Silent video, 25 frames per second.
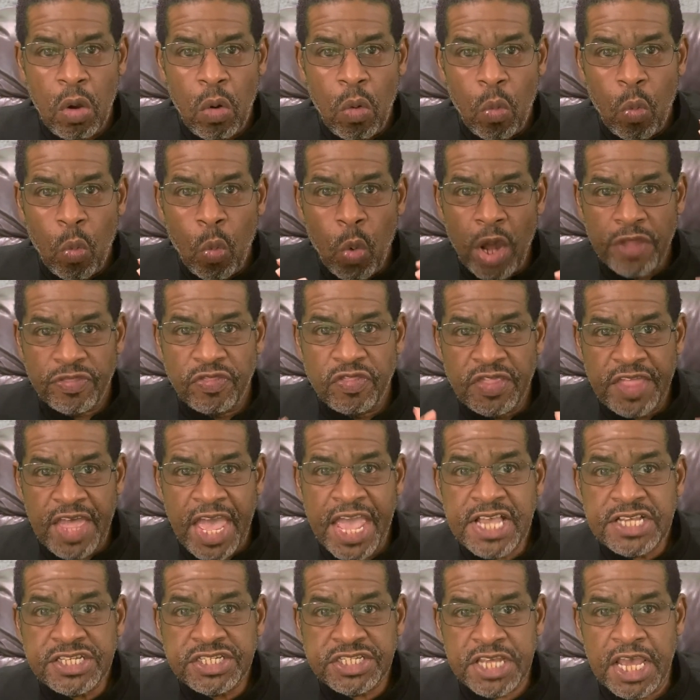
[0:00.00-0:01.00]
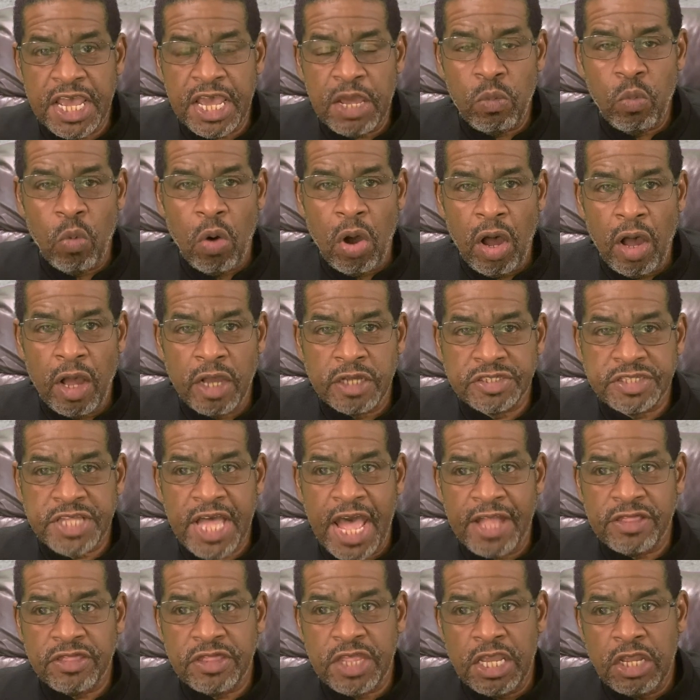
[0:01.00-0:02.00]
what they said was
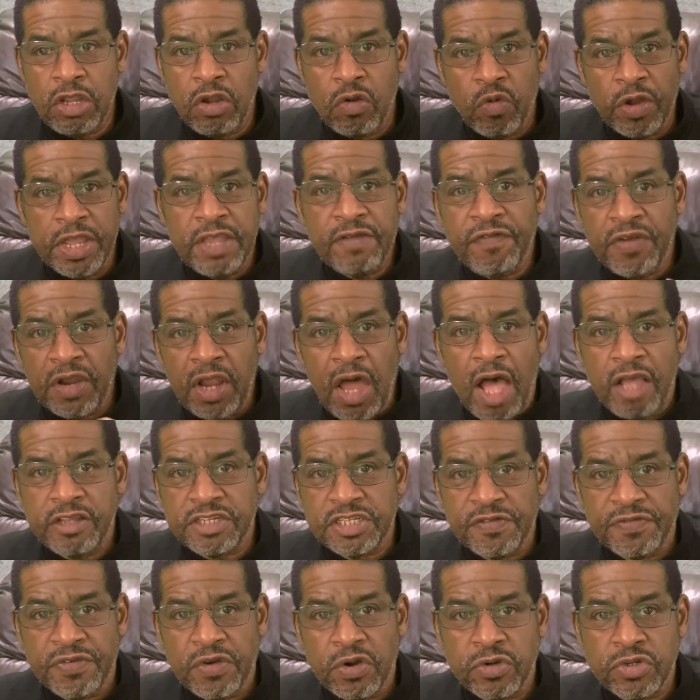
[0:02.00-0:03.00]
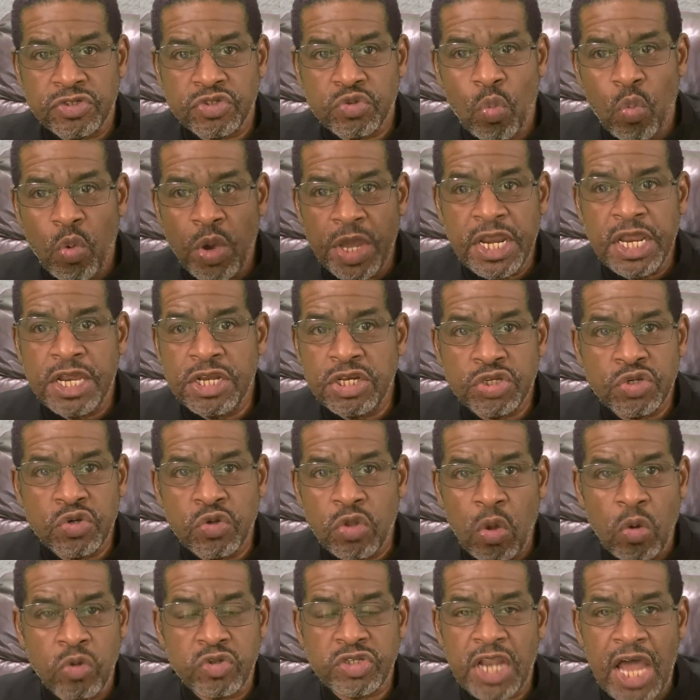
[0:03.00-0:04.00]
that the Greek philosophers went into
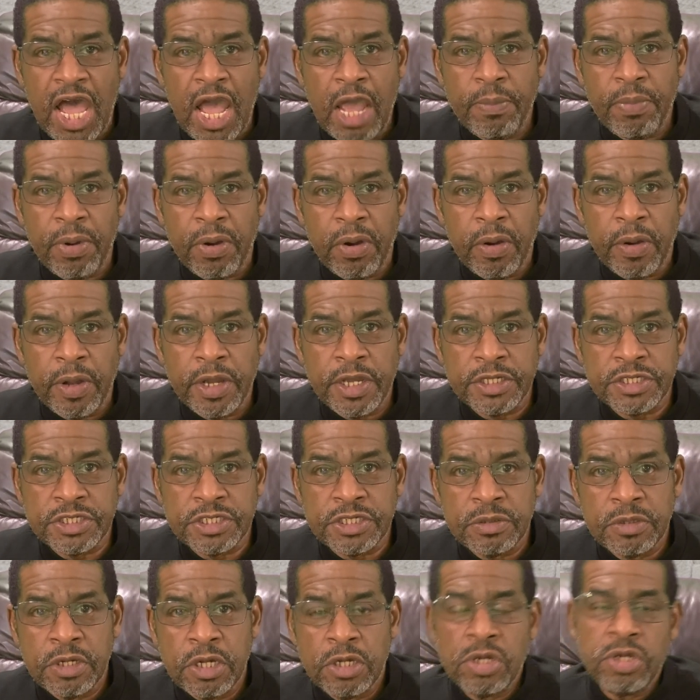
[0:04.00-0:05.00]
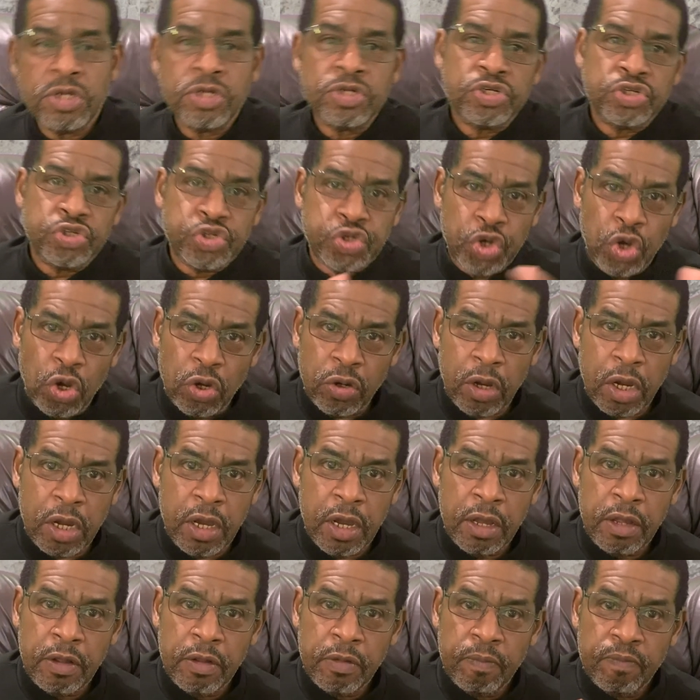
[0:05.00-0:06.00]
those libraries, took
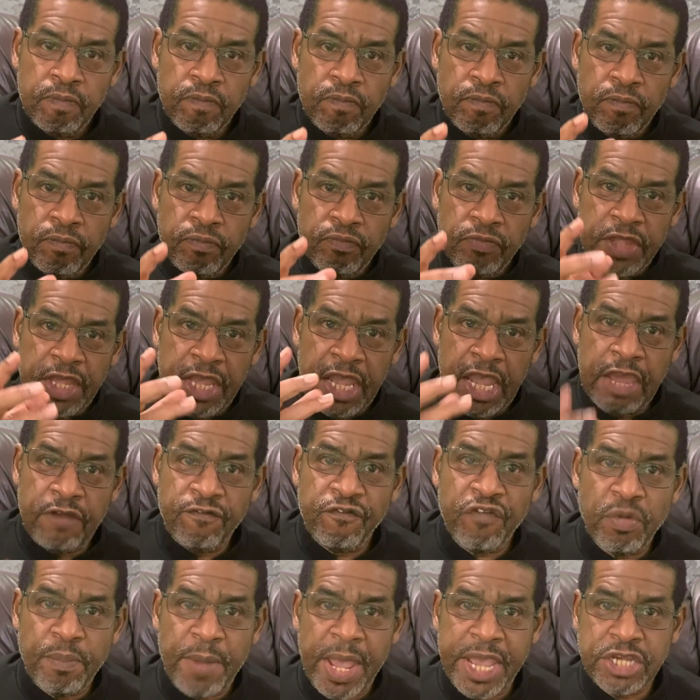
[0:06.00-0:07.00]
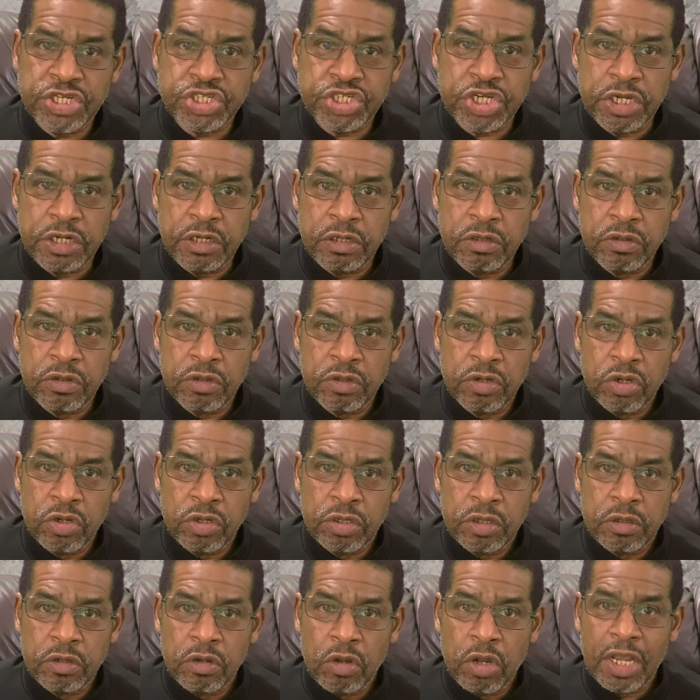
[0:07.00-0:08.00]
the information,
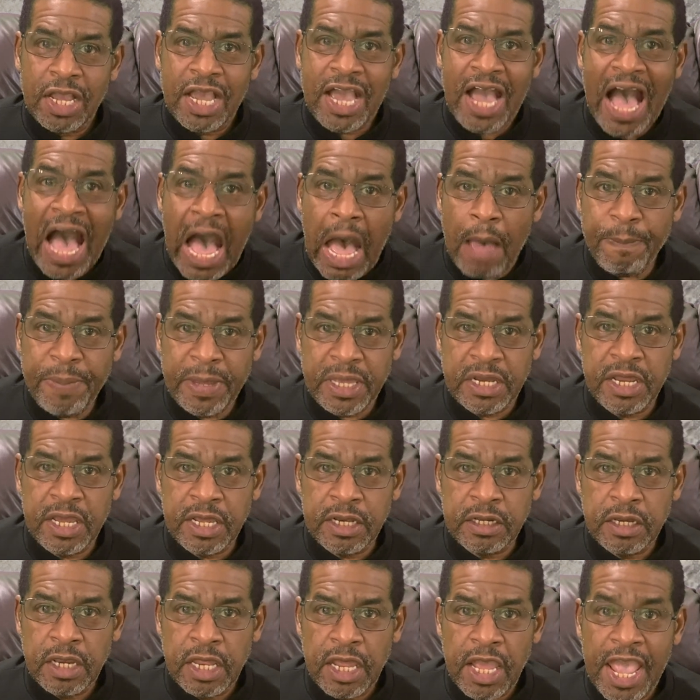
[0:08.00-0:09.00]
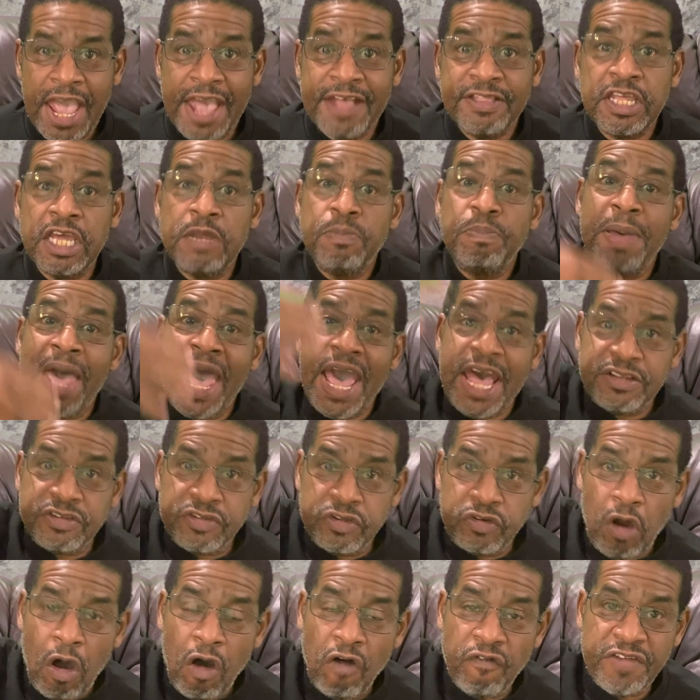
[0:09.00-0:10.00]
copied it, and then passed
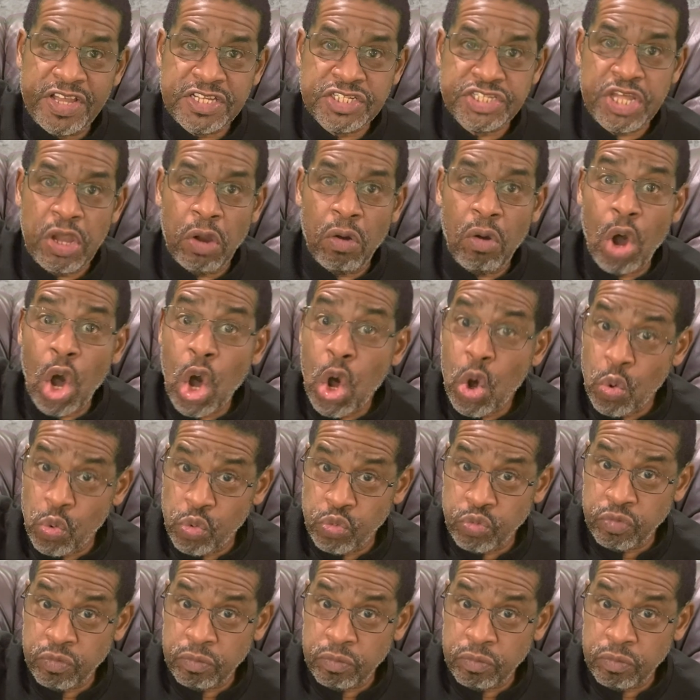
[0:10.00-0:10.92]
it off as their own.